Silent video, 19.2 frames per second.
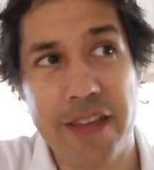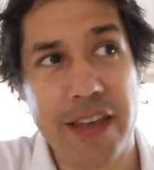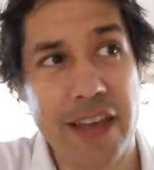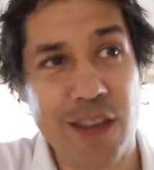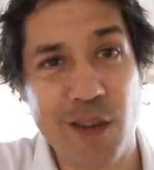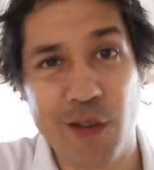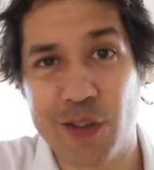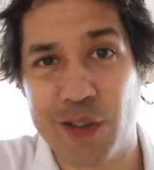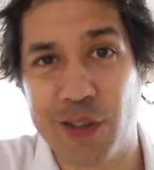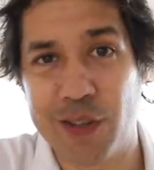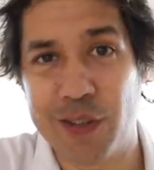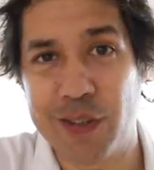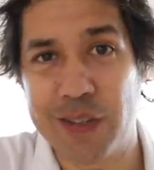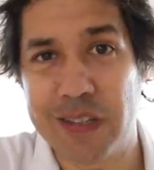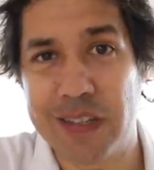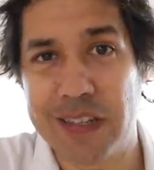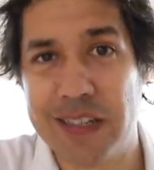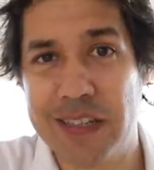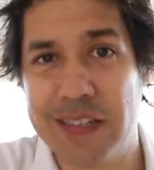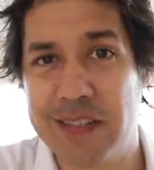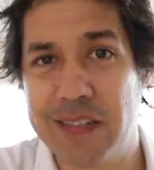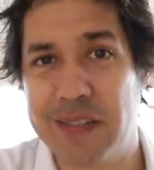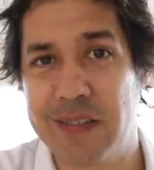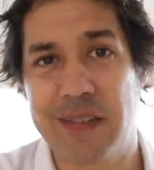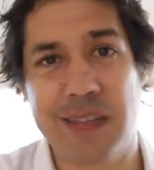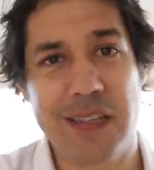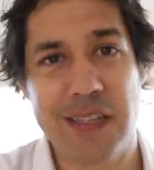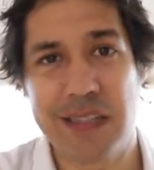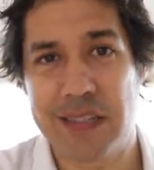And the other good news is
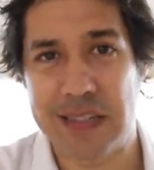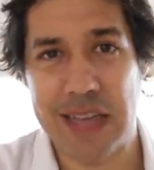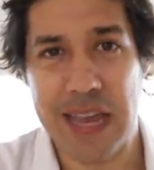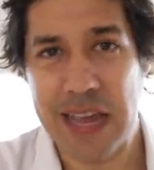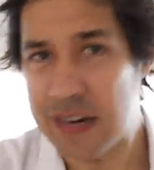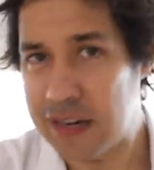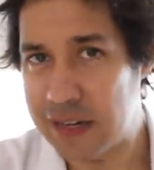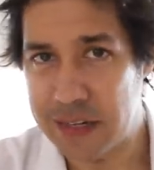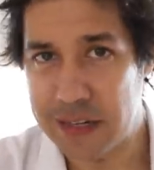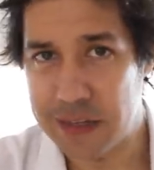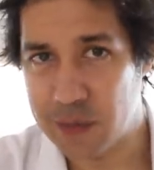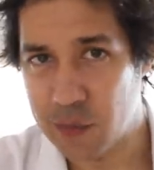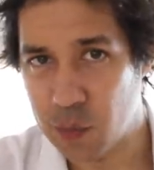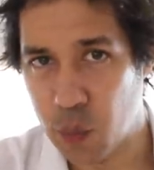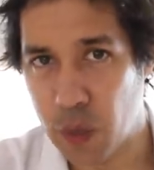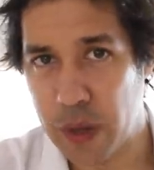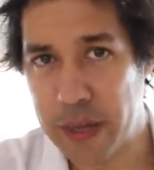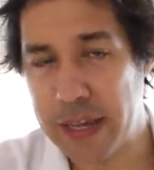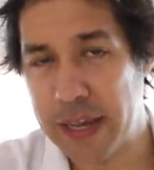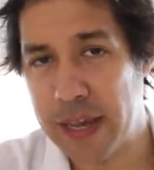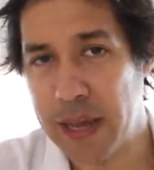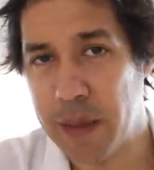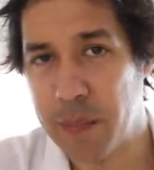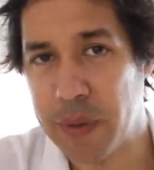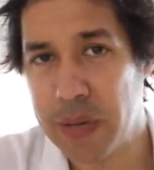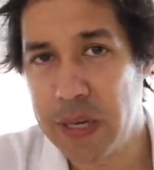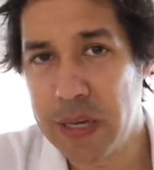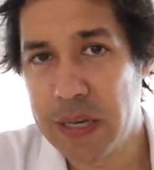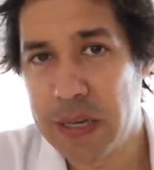the sun is waking
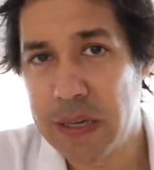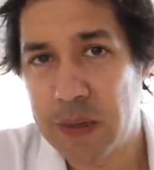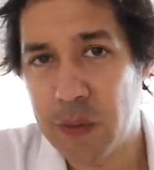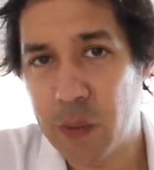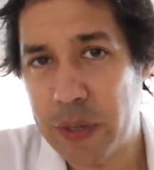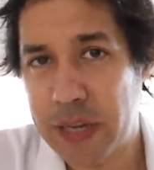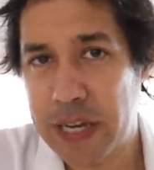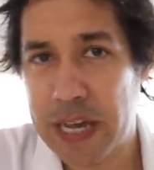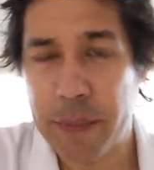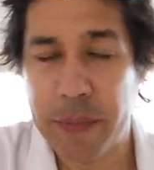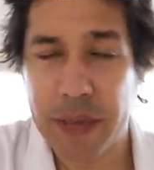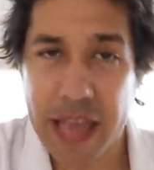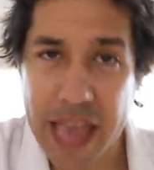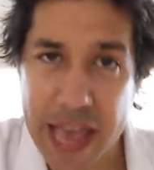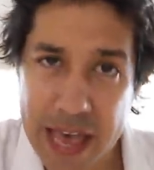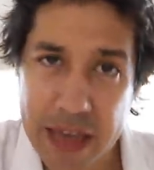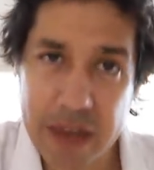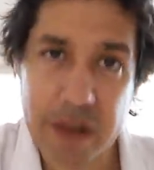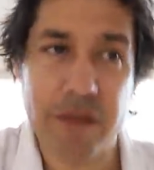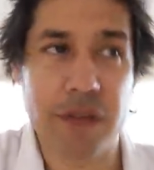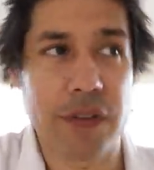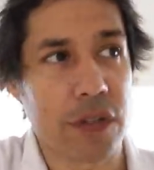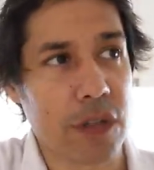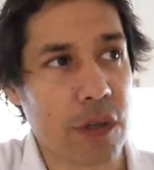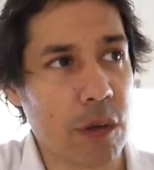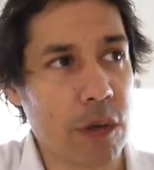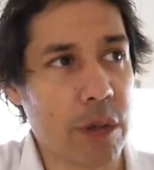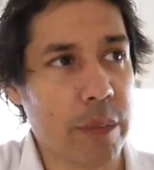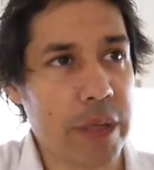up. We are coming out of the
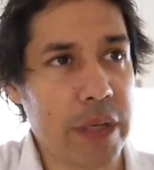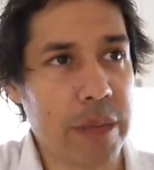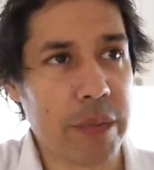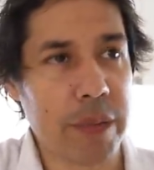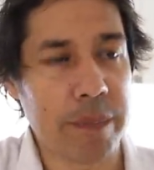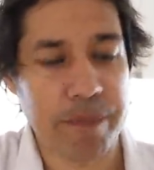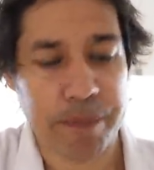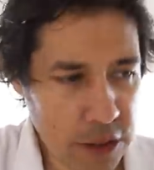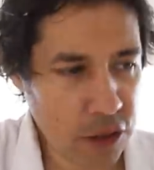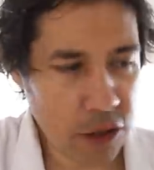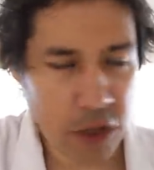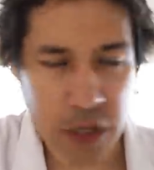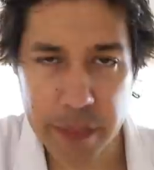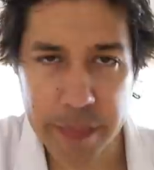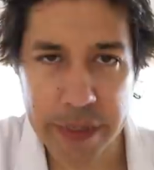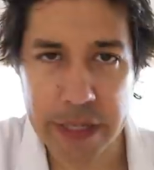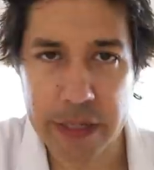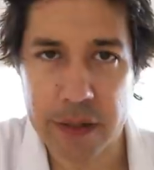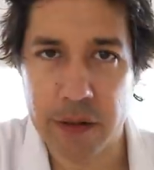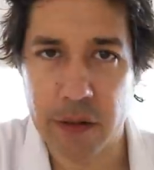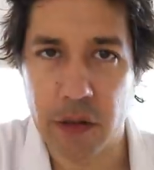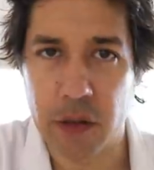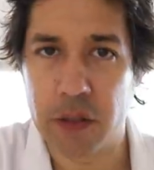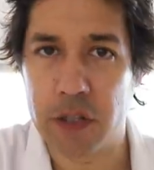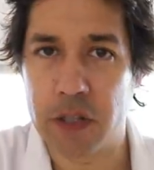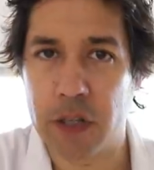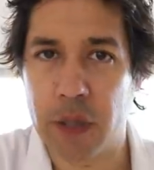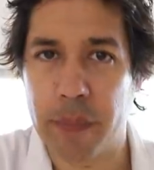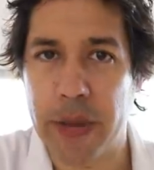solar minimum. It's not going to mean
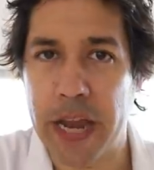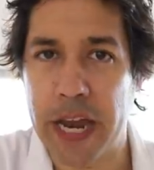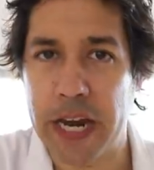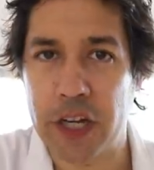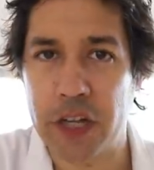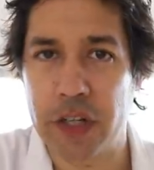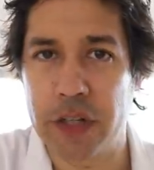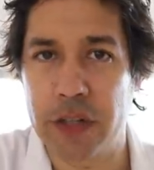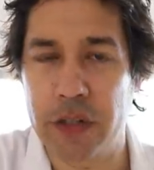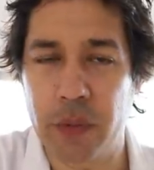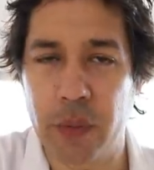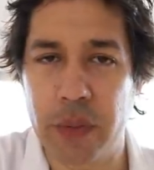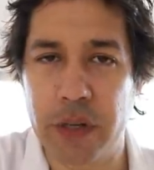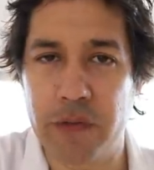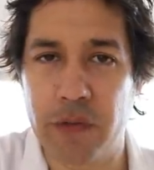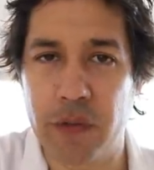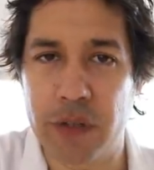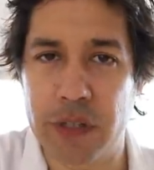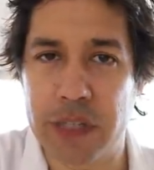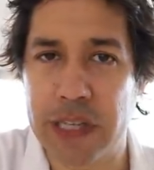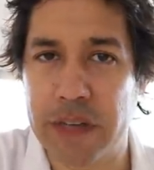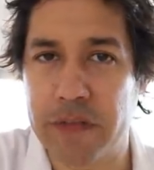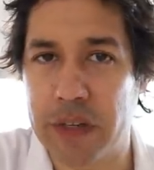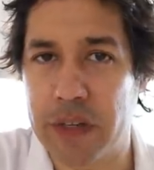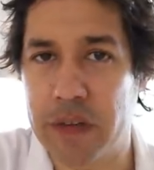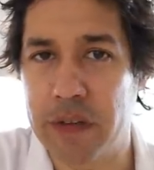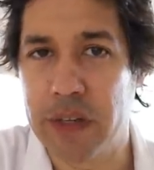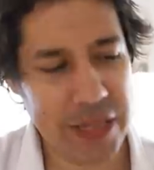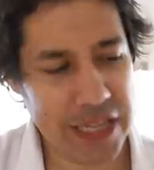non-stop action
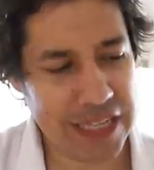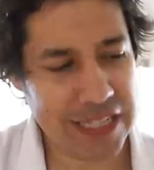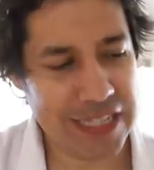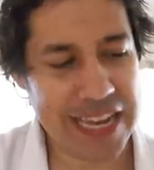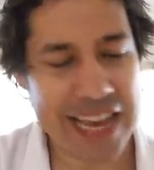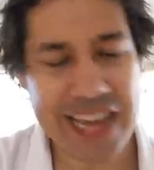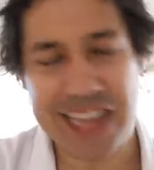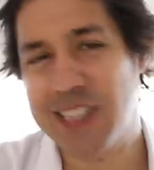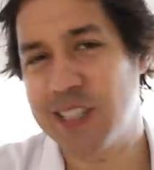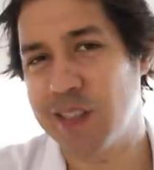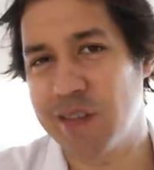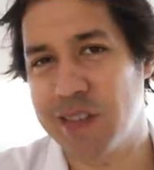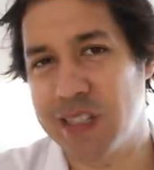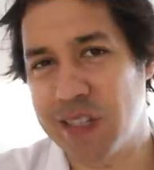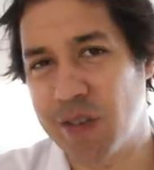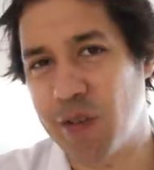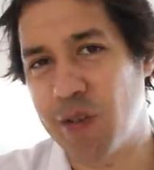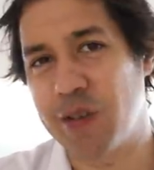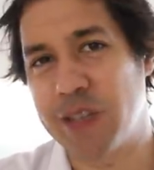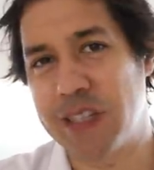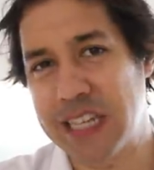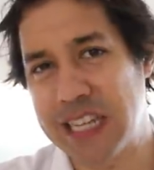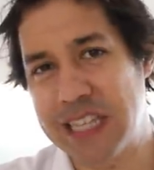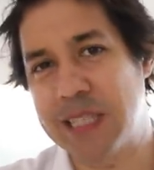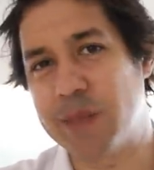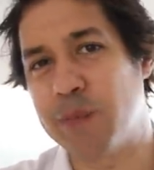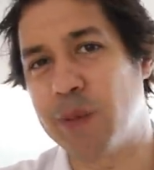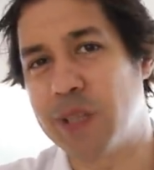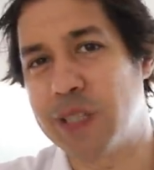24-7, but these days of zero
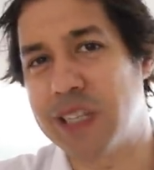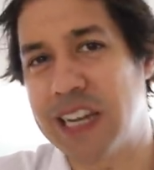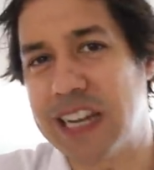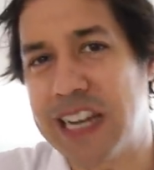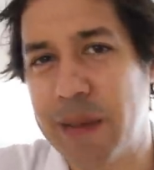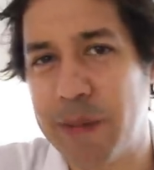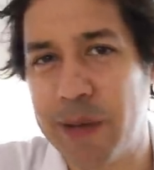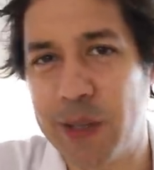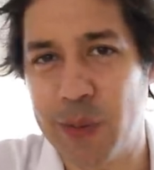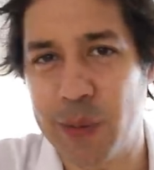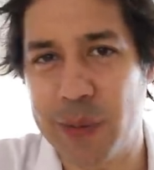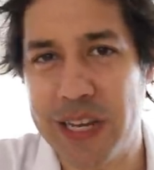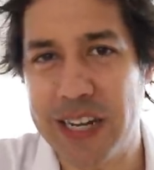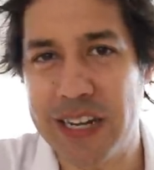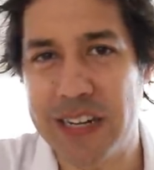sunspots are coming to an